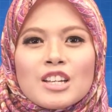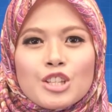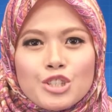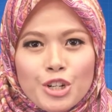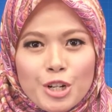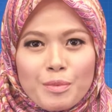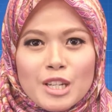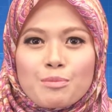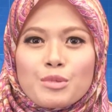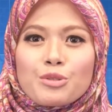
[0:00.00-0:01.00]
The term
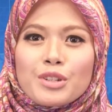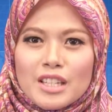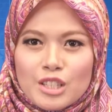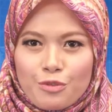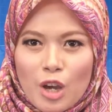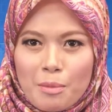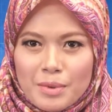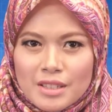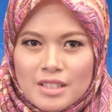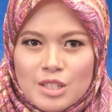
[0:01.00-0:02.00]
communicative
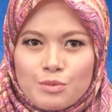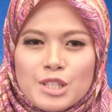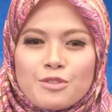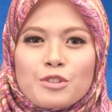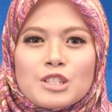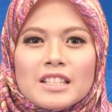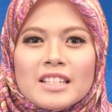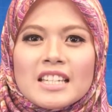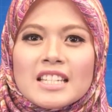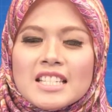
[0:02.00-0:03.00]
competence was
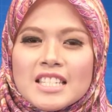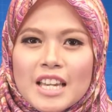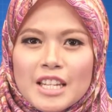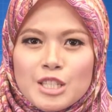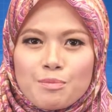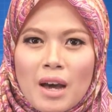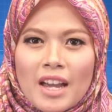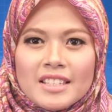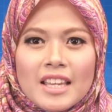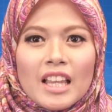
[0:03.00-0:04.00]
firstly initiated
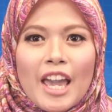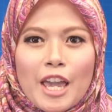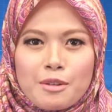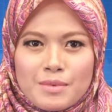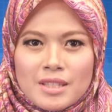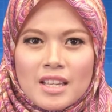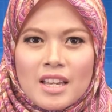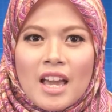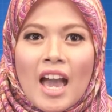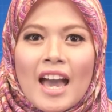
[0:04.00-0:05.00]
by Dale Hames
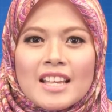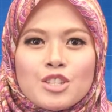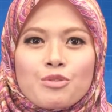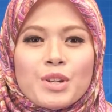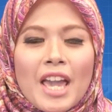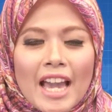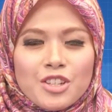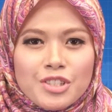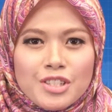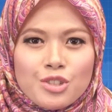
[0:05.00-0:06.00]
as
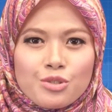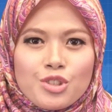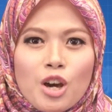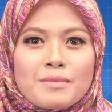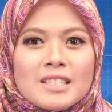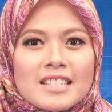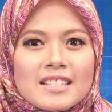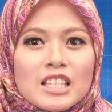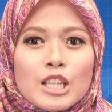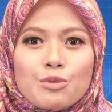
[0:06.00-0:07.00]
reactions to
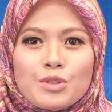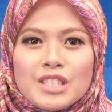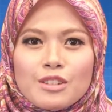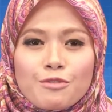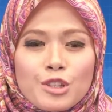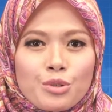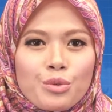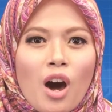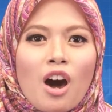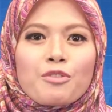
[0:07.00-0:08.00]
Chomsky's linguistic
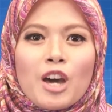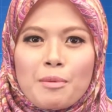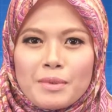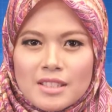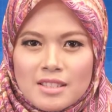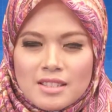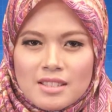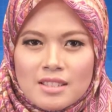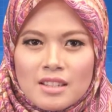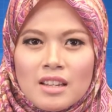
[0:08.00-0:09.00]
view of competence.